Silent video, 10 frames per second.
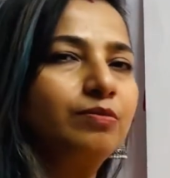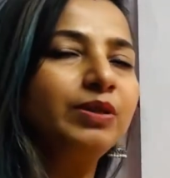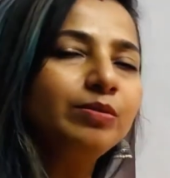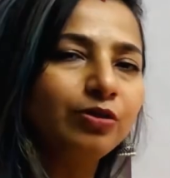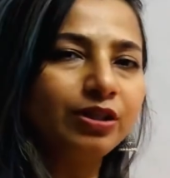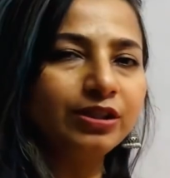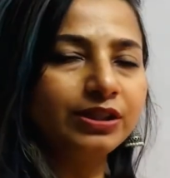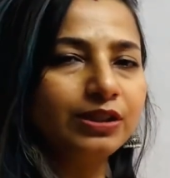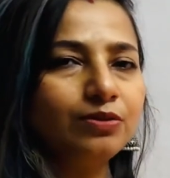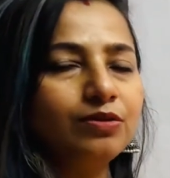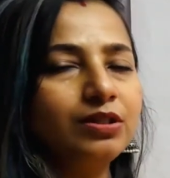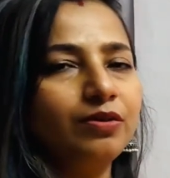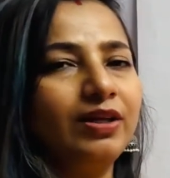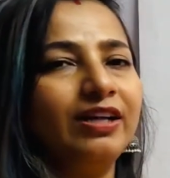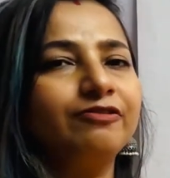B molecules, it
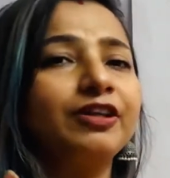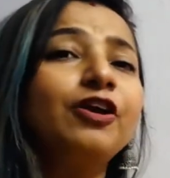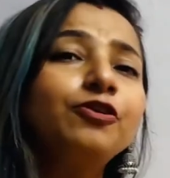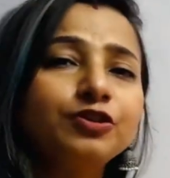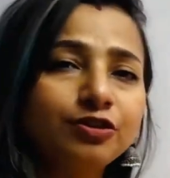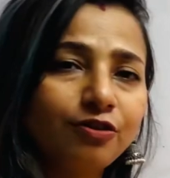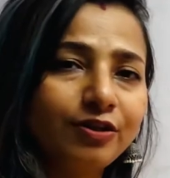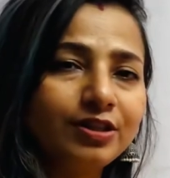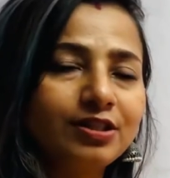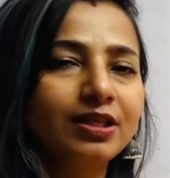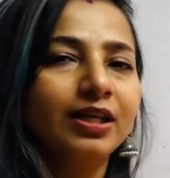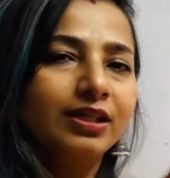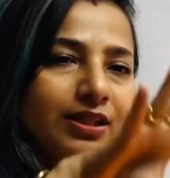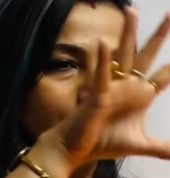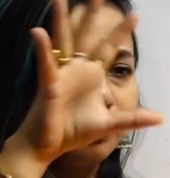will have carotenoids,
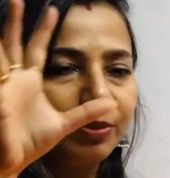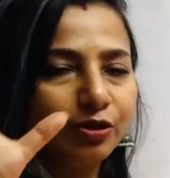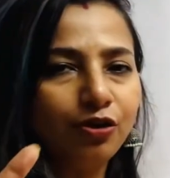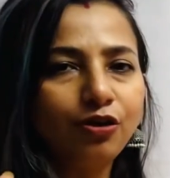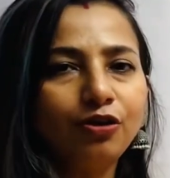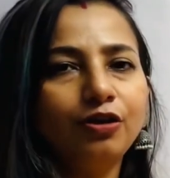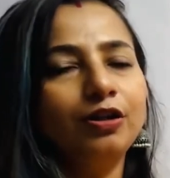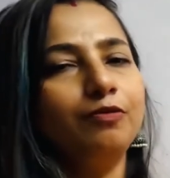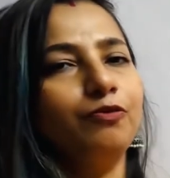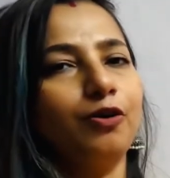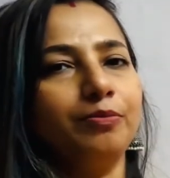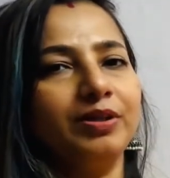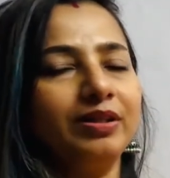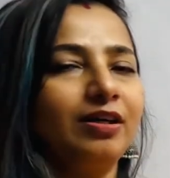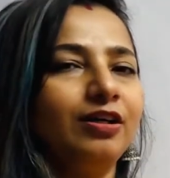they will be all
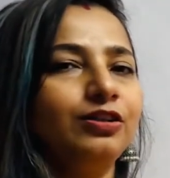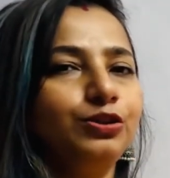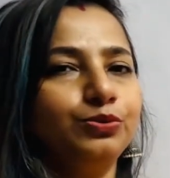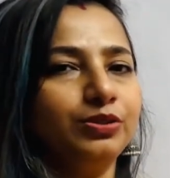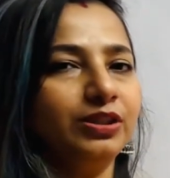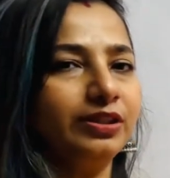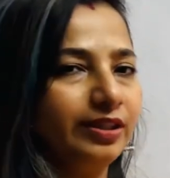forming a unit,